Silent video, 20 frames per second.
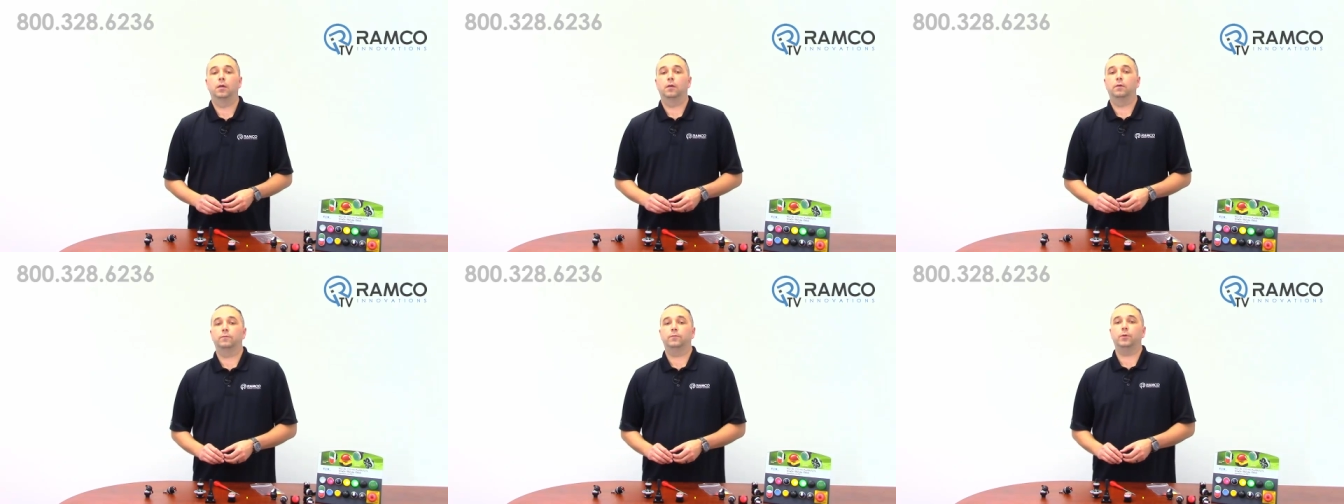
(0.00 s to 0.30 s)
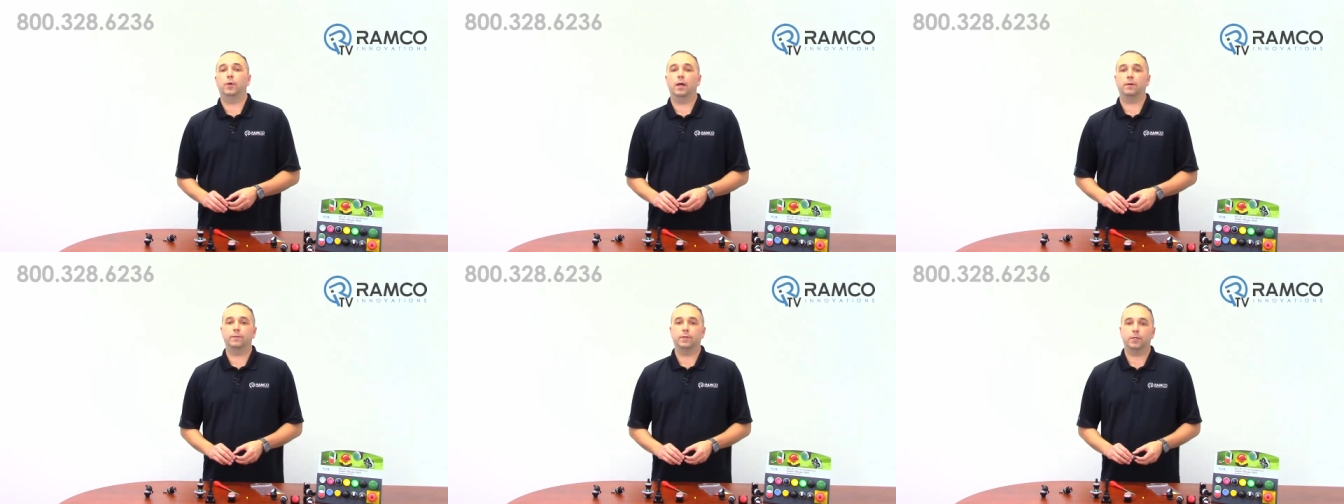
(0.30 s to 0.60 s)
If
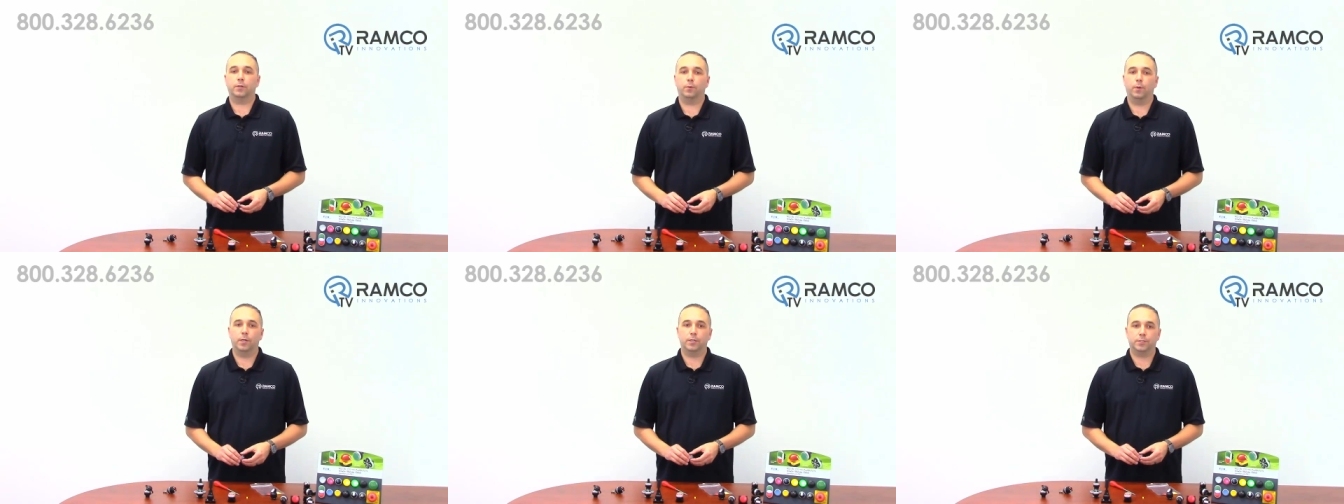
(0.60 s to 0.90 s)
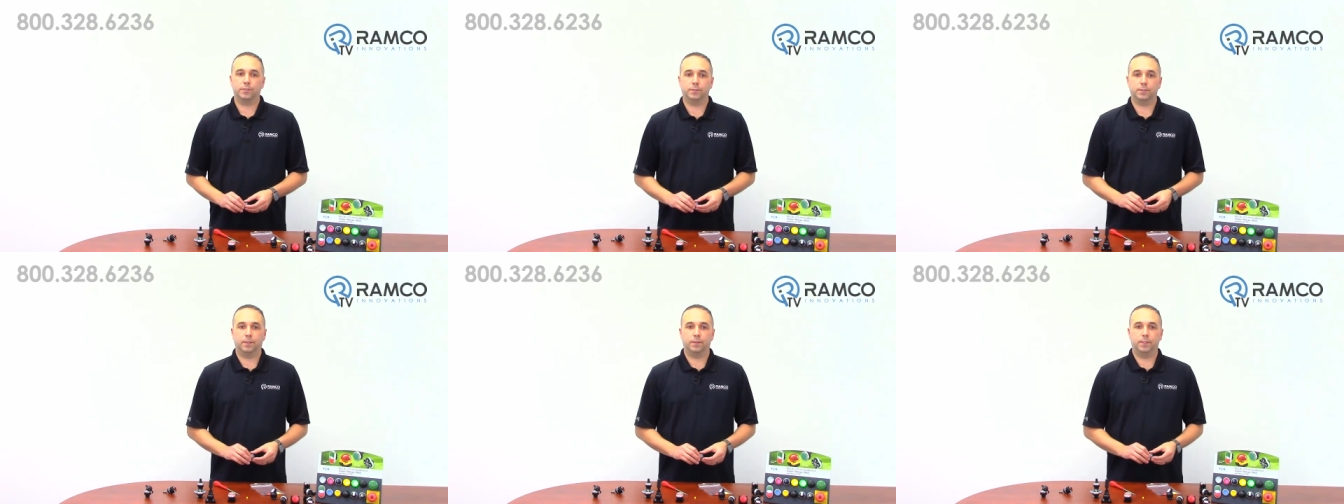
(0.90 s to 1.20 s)
you have any
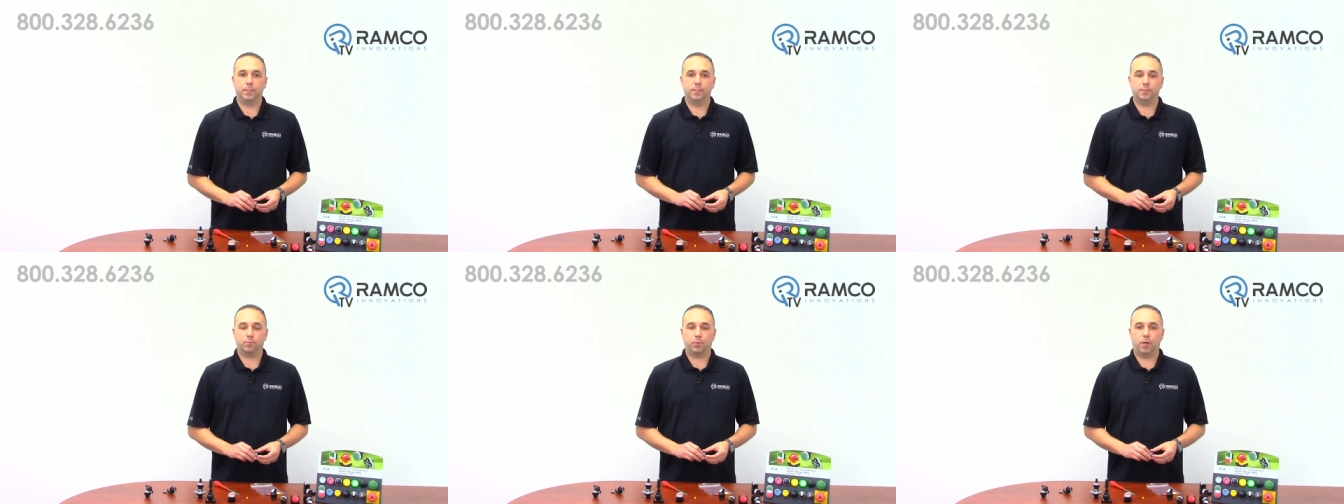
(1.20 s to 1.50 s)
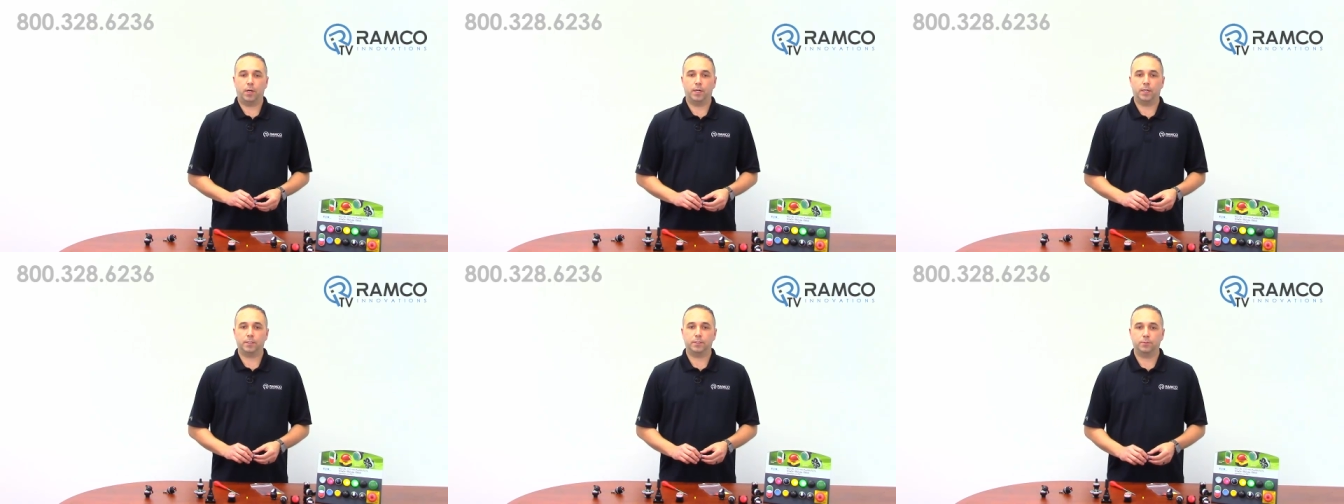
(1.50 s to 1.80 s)
questions on these
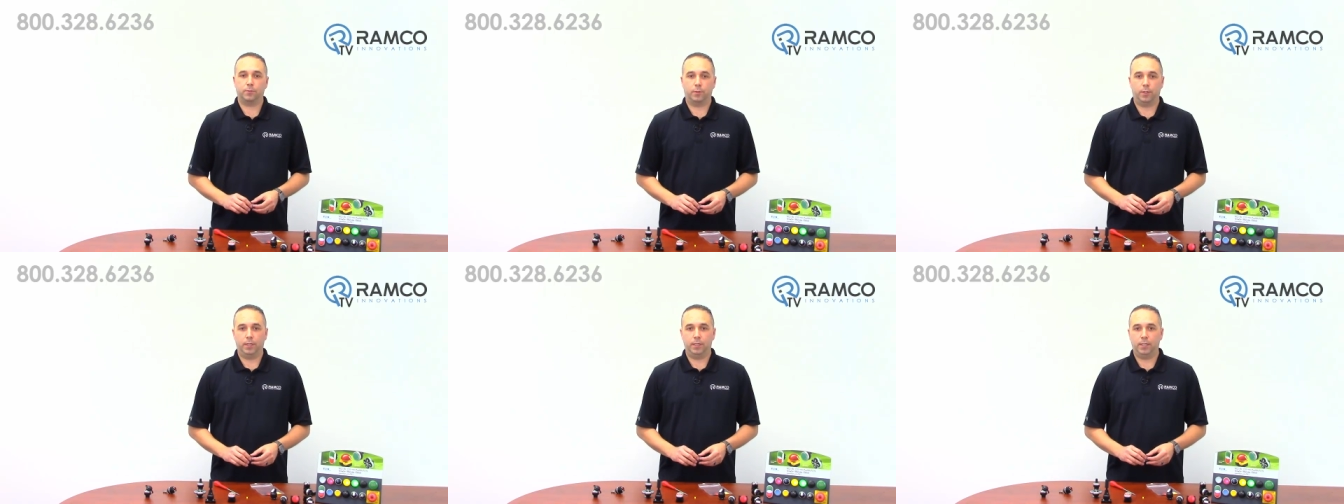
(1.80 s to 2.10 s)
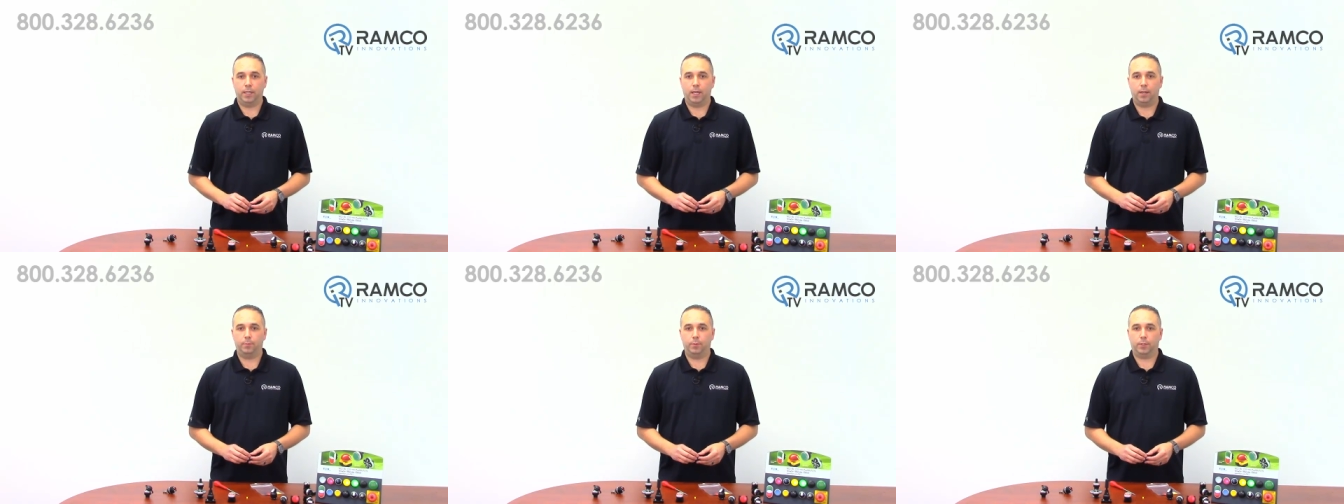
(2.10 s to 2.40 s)
products or
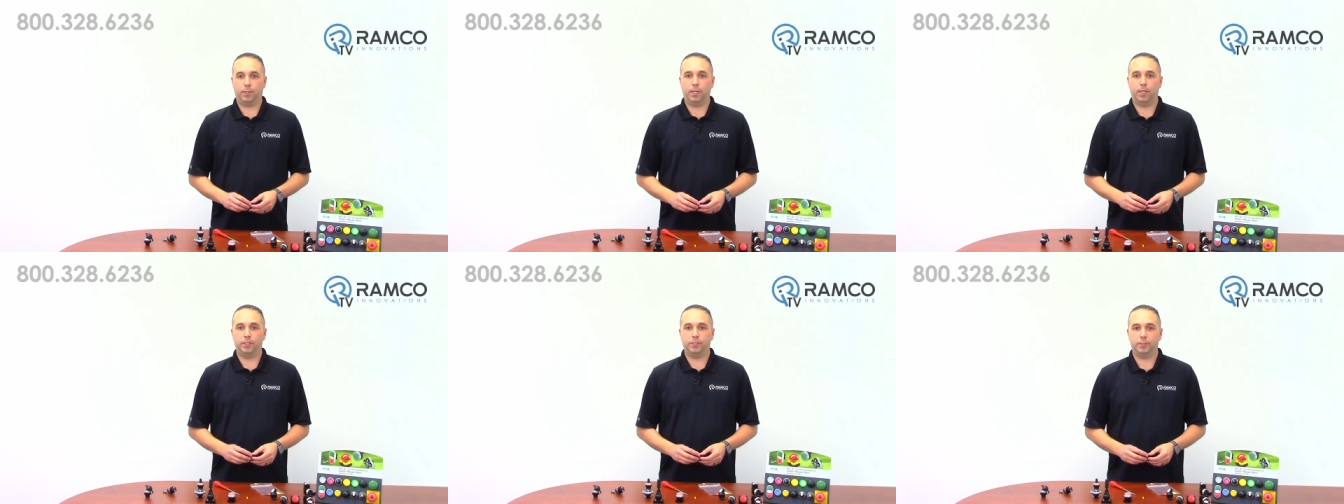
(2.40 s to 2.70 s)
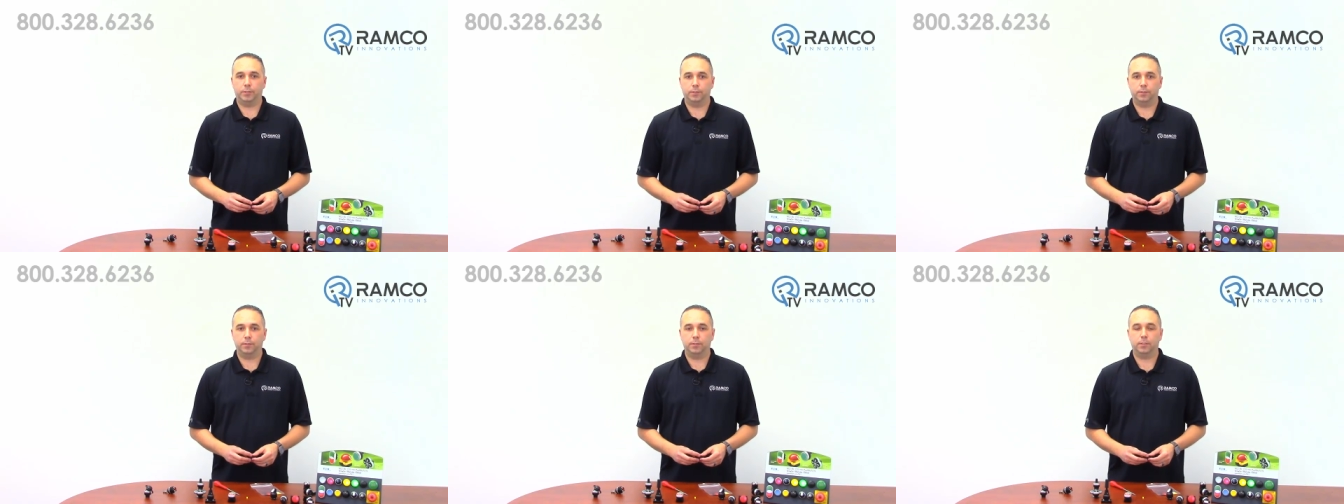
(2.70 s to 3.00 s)
any
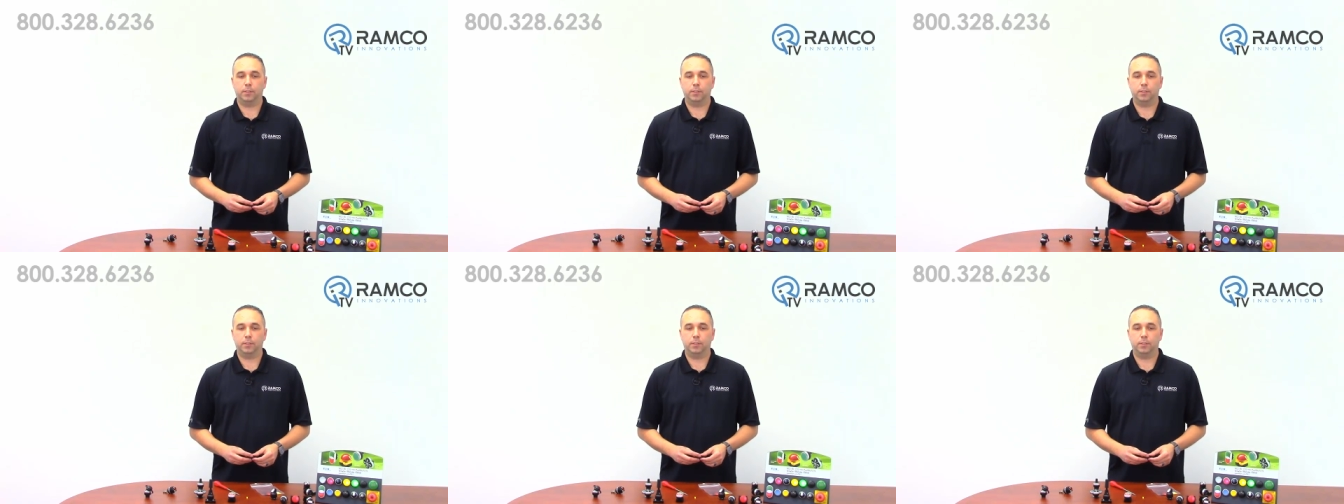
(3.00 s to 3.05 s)
application,